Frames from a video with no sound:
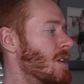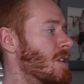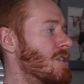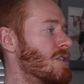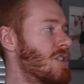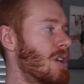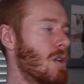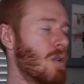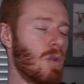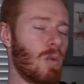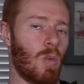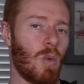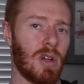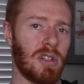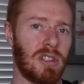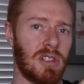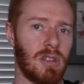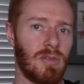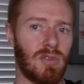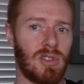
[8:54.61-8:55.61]
So
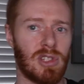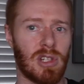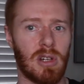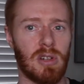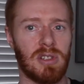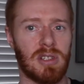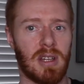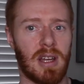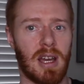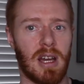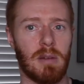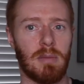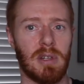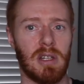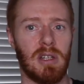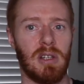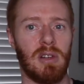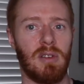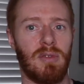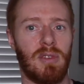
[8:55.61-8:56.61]
once you've chosen how
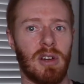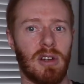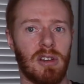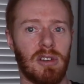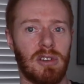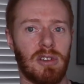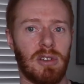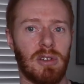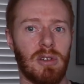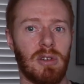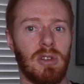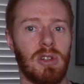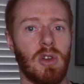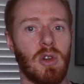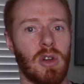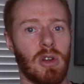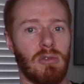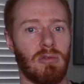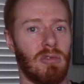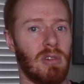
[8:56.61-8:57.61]
many you're going to do, you
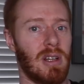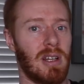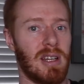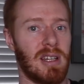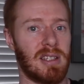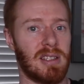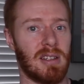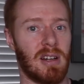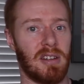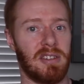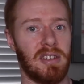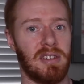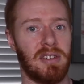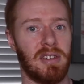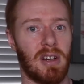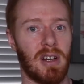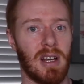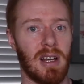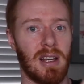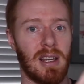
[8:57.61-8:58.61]
can really start to
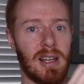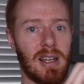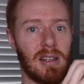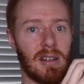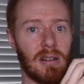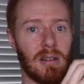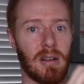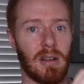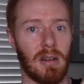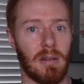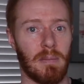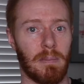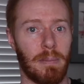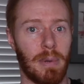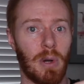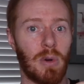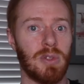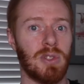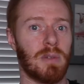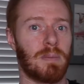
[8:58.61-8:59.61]
dial in and
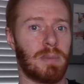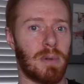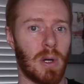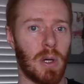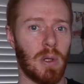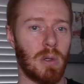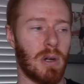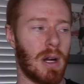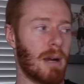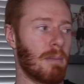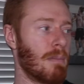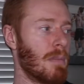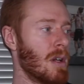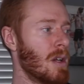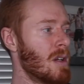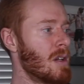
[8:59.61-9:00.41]
build your program.